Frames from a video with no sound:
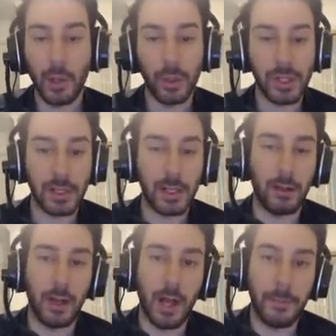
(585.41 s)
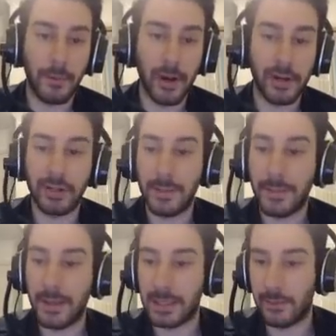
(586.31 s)
which is going to upgrade her
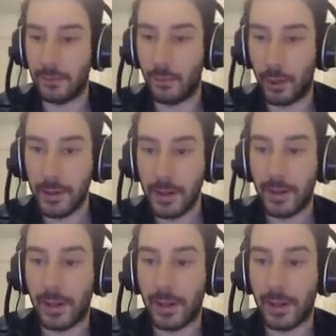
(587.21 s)
DPS even more.